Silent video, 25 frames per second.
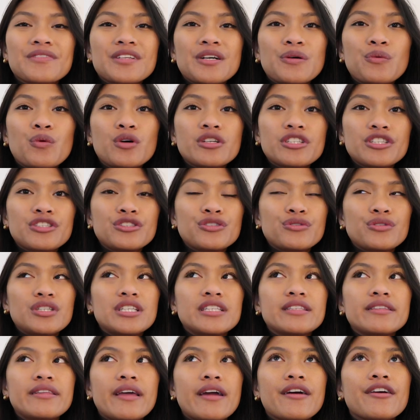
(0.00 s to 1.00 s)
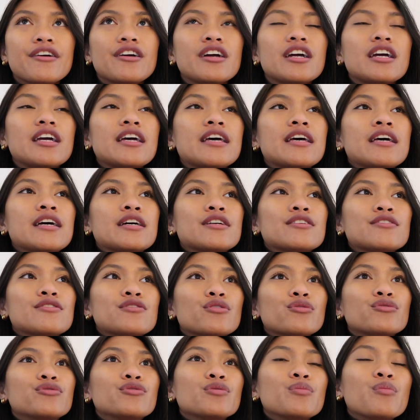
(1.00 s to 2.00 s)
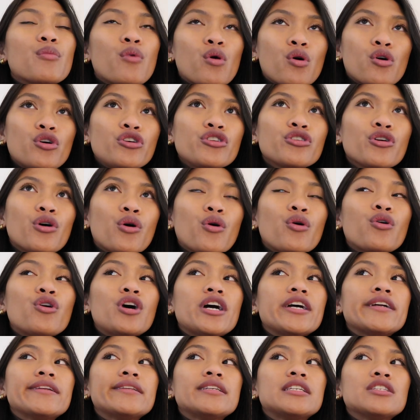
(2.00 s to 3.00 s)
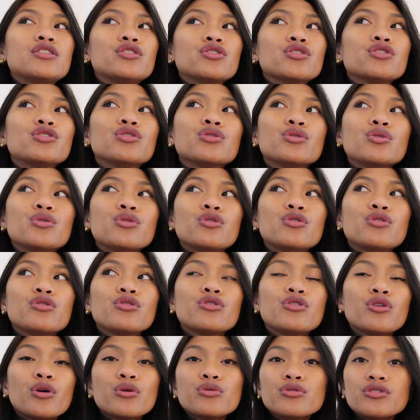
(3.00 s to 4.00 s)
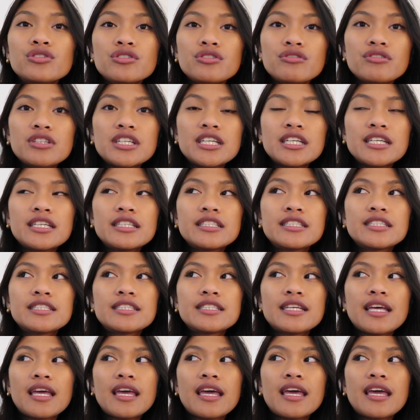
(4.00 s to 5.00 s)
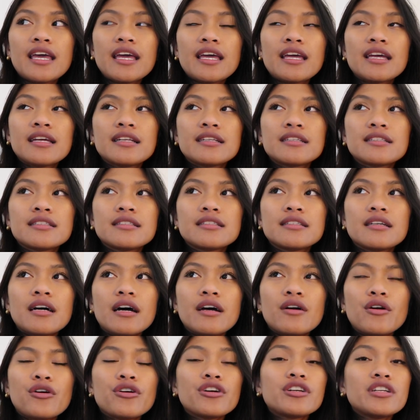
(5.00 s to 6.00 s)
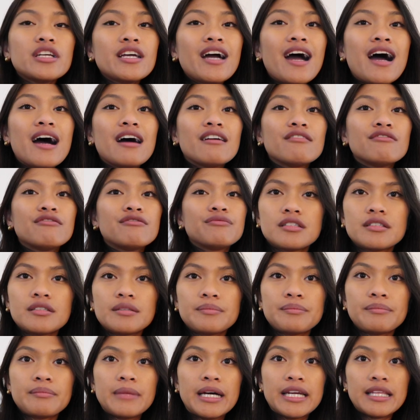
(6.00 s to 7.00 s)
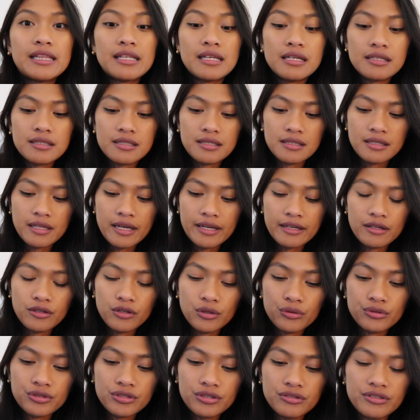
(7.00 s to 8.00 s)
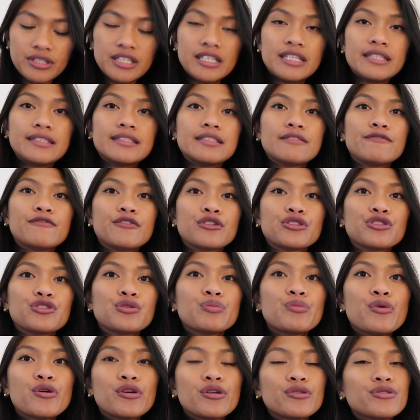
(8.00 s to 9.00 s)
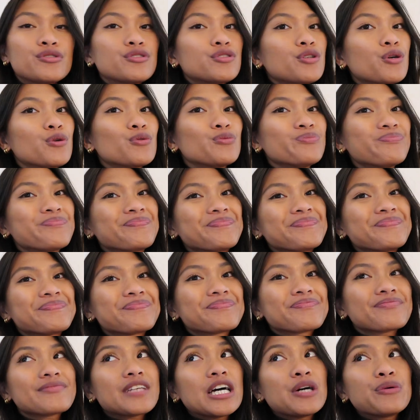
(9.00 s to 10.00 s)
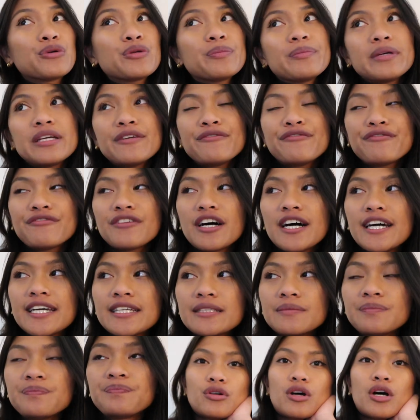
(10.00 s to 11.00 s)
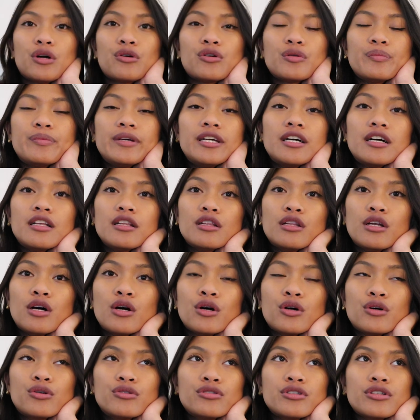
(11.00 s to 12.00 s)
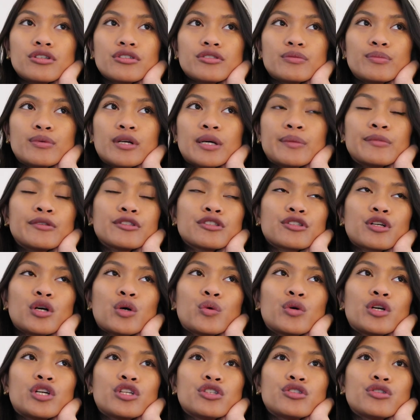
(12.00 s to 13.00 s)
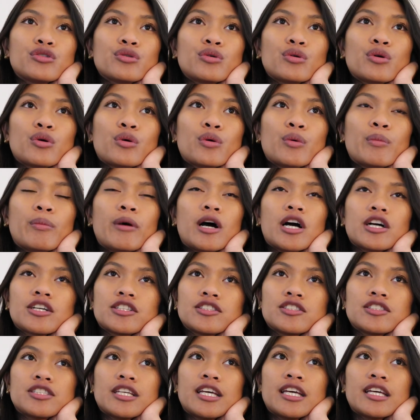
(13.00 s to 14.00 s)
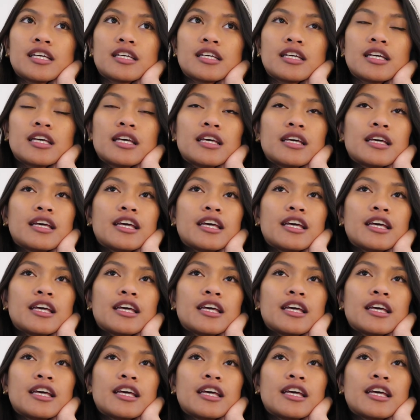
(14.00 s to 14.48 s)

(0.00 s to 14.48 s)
wanted to eat there. So, tomorrow, I need to do groceries. And I already have my list, like grocery list for tomorrow. So, that will be fine. So I will be alone because Bram is going to boxing